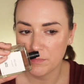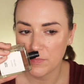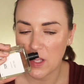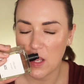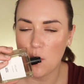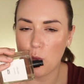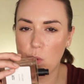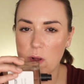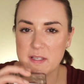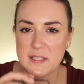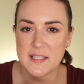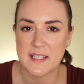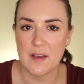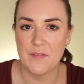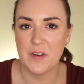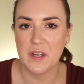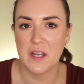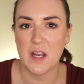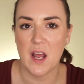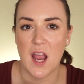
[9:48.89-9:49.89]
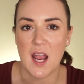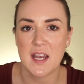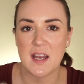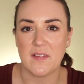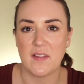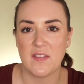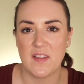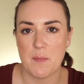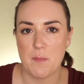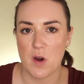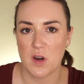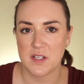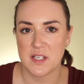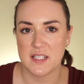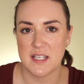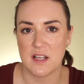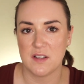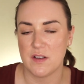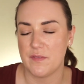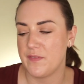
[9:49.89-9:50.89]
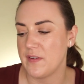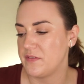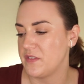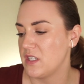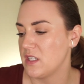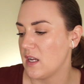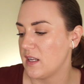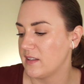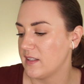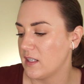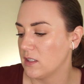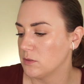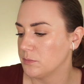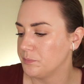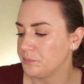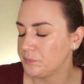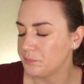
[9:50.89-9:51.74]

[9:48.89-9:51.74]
It was $79, and then they marked it down to $59 there.